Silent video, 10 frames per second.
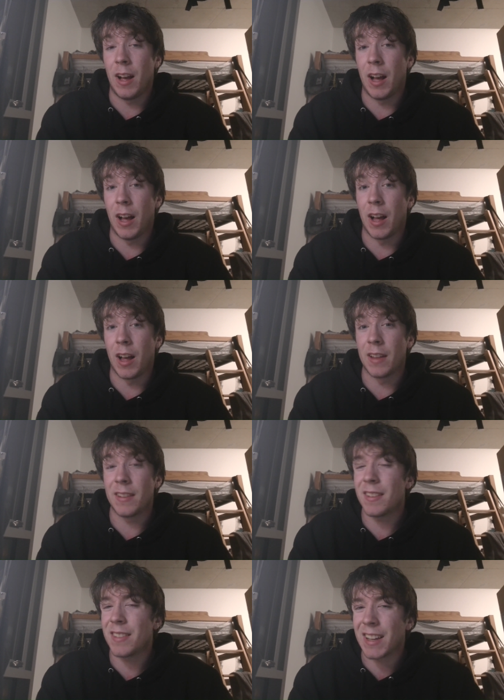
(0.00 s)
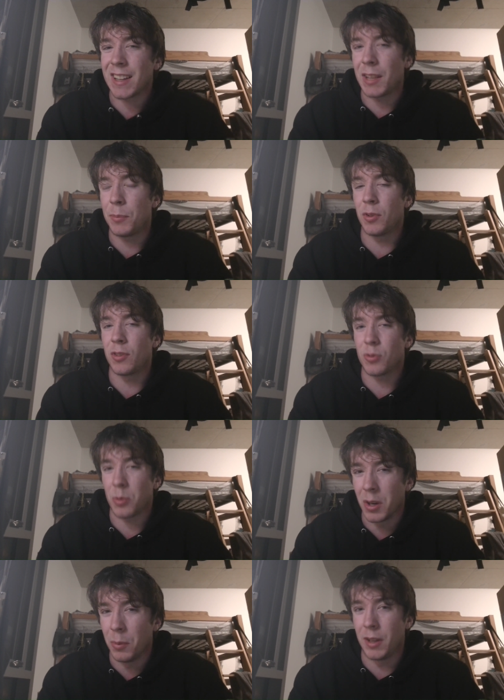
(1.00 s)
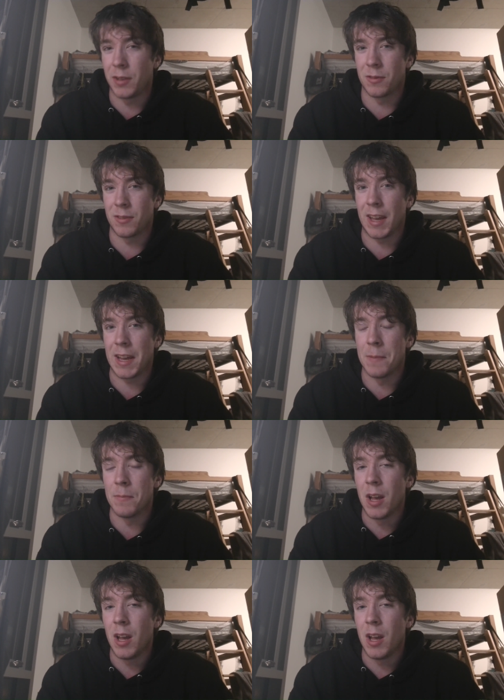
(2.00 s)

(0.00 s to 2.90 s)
Uh, this is the Clippers Trailblazers game,